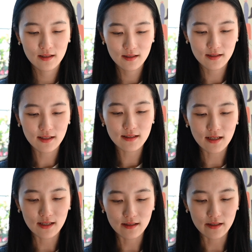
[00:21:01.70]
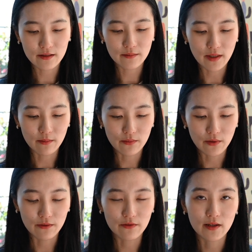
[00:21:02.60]
Since I knit my
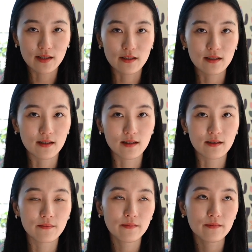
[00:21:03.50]
boyfriend the